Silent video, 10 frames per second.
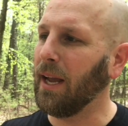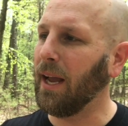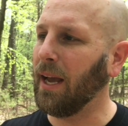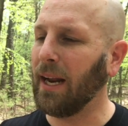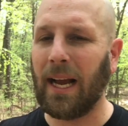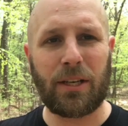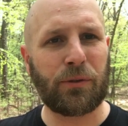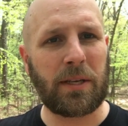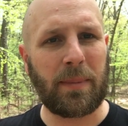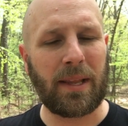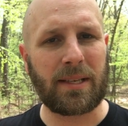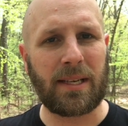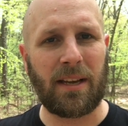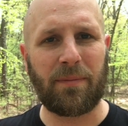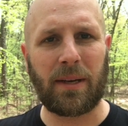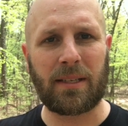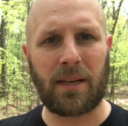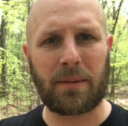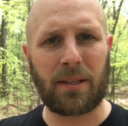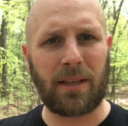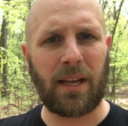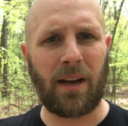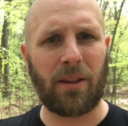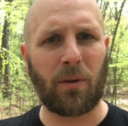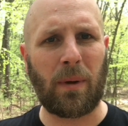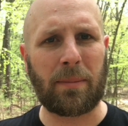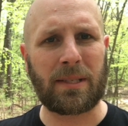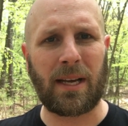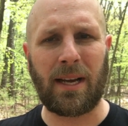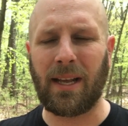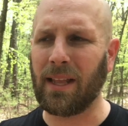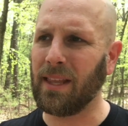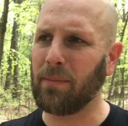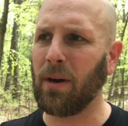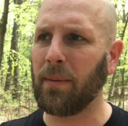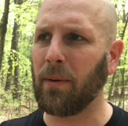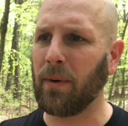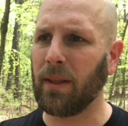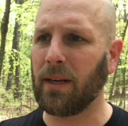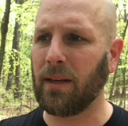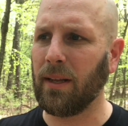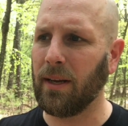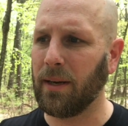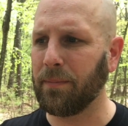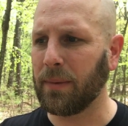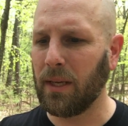And I got intrigued by this knife because I was looking at it on their website and I think probably at one of the, the um,